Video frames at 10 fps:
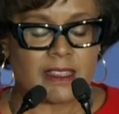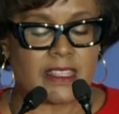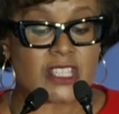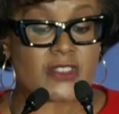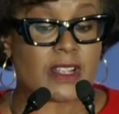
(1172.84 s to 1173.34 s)

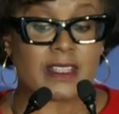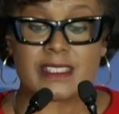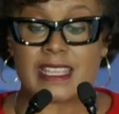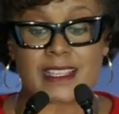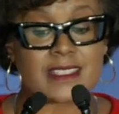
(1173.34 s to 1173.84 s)
The Israeli
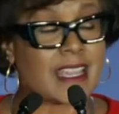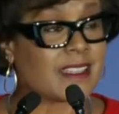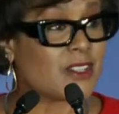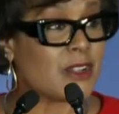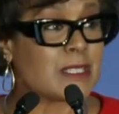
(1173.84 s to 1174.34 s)
tech
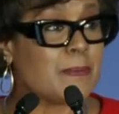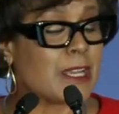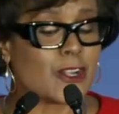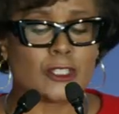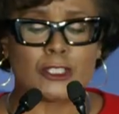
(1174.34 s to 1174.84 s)
sector has
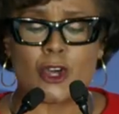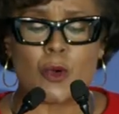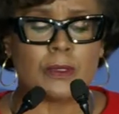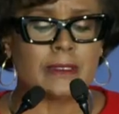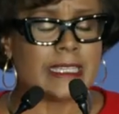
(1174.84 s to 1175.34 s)
been a
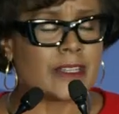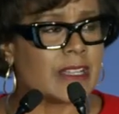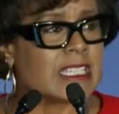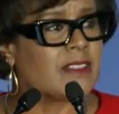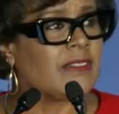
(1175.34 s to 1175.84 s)
global leader
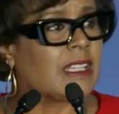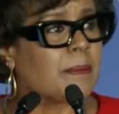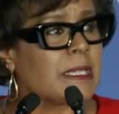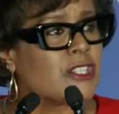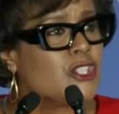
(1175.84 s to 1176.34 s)
in
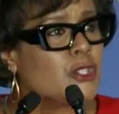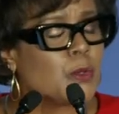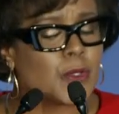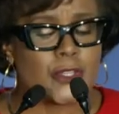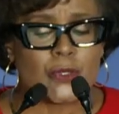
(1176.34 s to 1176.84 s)
developing
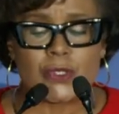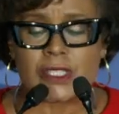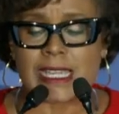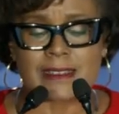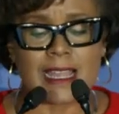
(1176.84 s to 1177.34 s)
dual-use
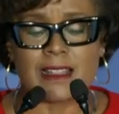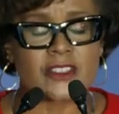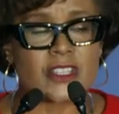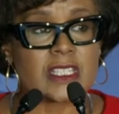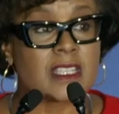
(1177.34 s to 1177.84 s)

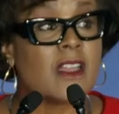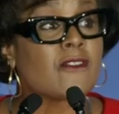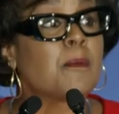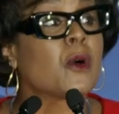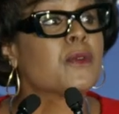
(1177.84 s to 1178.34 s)
technologies
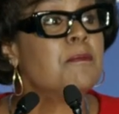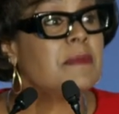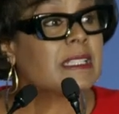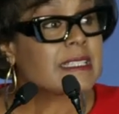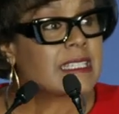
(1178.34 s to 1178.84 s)
for both
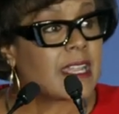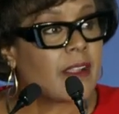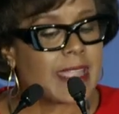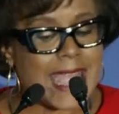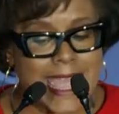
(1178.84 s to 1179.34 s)

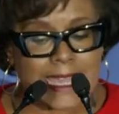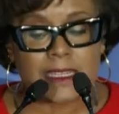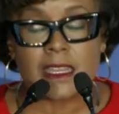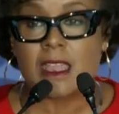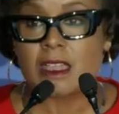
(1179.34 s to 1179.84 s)
military
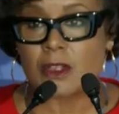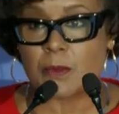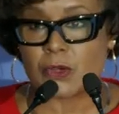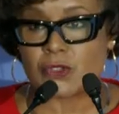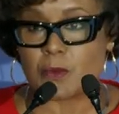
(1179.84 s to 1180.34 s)
and
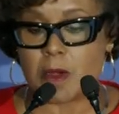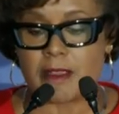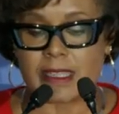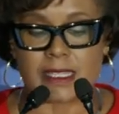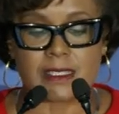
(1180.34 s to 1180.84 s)
commercial
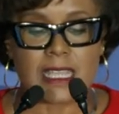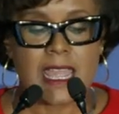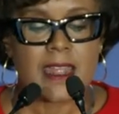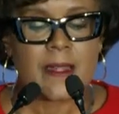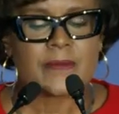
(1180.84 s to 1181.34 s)
markets.
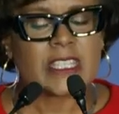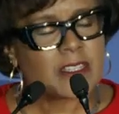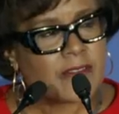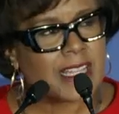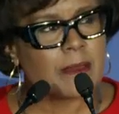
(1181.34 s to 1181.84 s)
And the
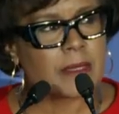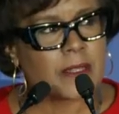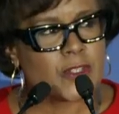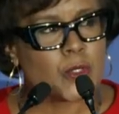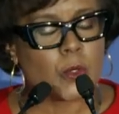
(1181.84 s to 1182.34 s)

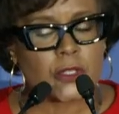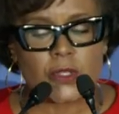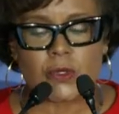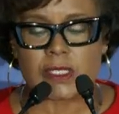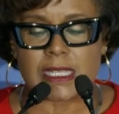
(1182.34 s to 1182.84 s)
development of
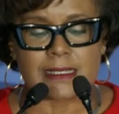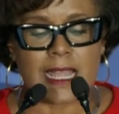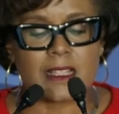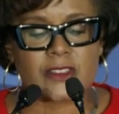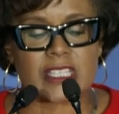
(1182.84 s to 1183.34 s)
dual-use
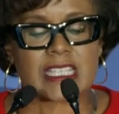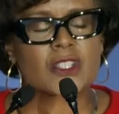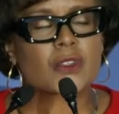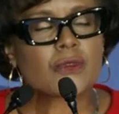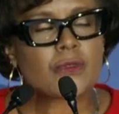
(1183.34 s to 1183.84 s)
technologies
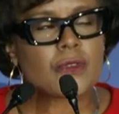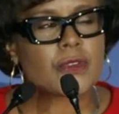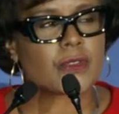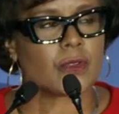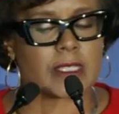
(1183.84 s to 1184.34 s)
is
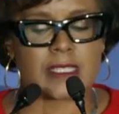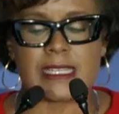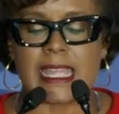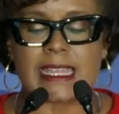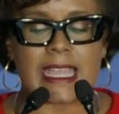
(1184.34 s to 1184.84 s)
crucial to
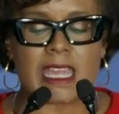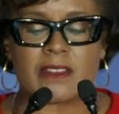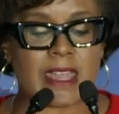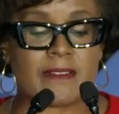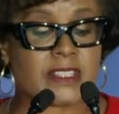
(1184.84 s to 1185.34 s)
staying
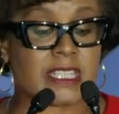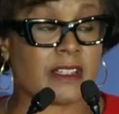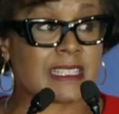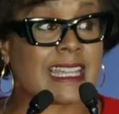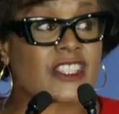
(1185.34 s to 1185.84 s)
ahead of
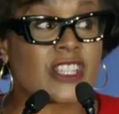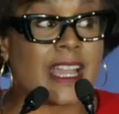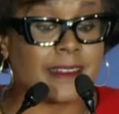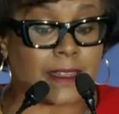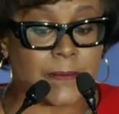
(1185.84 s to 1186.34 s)
adversaries like
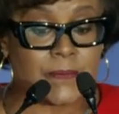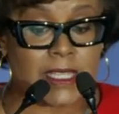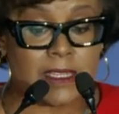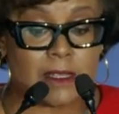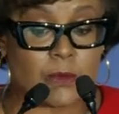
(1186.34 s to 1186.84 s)
China,
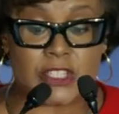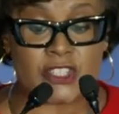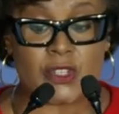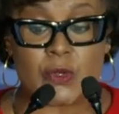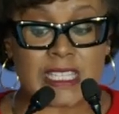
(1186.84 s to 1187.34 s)
which
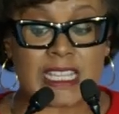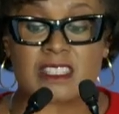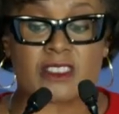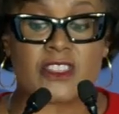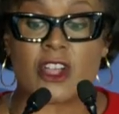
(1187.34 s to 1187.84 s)
is using
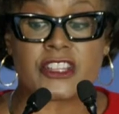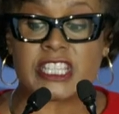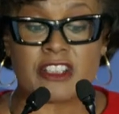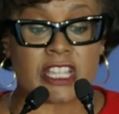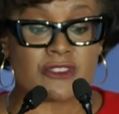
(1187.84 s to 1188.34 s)
its
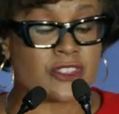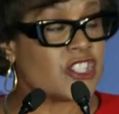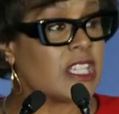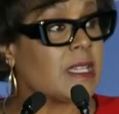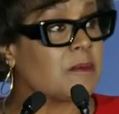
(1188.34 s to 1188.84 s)
authoritarian
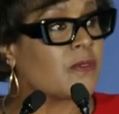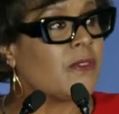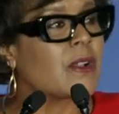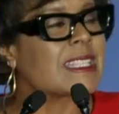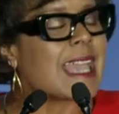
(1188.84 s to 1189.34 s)
regime to
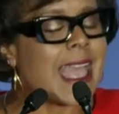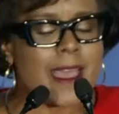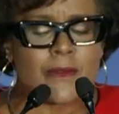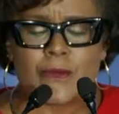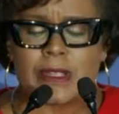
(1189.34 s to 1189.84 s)
focus
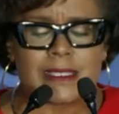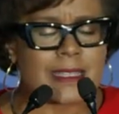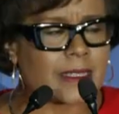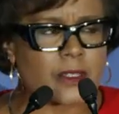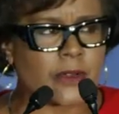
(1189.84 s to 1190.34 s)
every
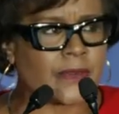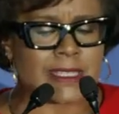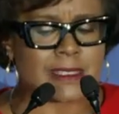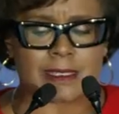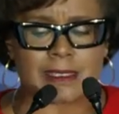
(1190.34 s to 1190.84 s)
sector of
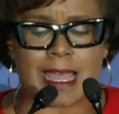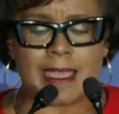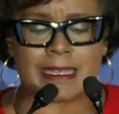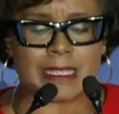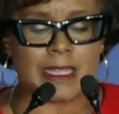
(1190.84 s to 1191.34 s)
its
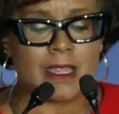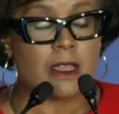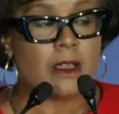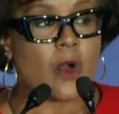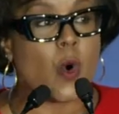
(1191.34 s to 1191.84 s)
society
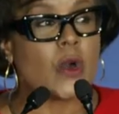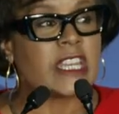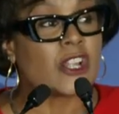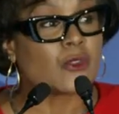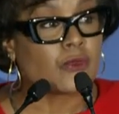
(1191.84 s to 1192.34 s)

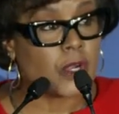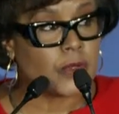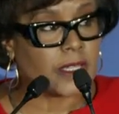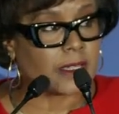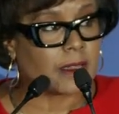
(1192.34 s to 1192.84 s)
on
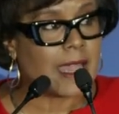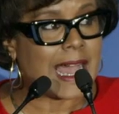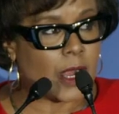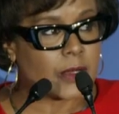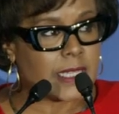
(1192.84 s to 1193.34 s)
eroding
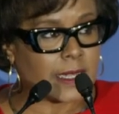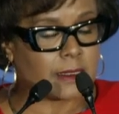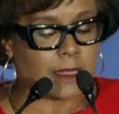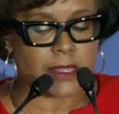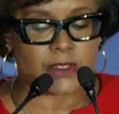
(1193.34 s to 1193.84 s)
our
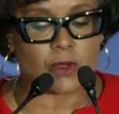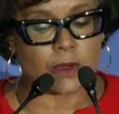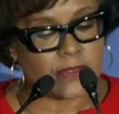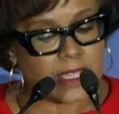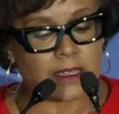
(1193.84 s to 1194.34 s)

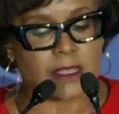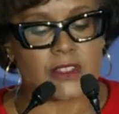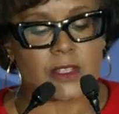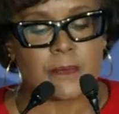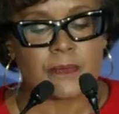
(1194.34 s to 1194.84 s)
technological
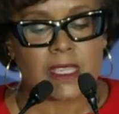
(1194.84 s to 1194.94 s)
advantage.